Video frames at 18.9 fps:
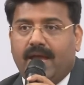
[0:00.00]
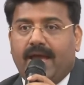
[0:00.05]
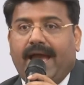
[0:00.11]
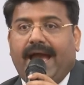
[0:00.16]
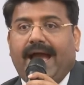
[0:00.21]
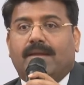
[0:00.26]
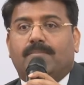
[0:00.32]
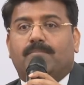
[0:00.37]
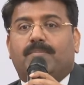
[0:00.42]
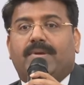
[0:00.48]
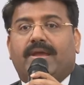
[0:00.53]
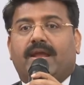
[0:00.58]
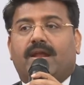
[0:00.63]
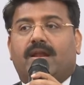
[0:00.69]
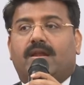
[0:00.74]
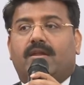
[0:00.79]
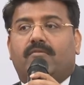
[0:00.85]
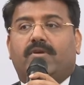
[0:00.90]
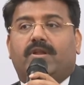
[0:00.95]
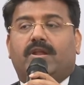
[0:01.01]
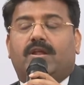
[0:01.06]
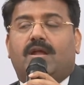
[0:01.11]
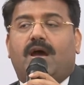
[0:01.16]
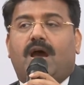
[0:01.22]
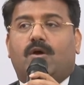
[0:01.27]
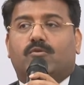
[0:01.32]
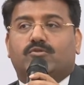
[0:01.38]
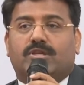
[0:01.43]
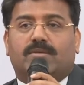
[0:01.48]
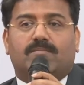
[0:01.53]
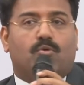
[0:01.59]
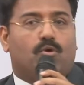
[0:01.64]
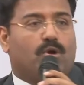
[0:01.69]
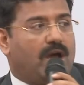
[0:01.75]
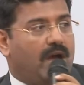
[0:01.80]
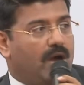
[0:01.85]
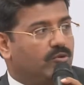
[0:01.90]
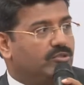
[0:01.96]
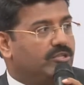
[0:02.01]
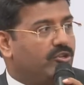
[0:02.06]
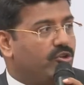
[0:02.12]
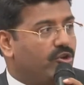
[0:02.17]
and being living in a housing board house in your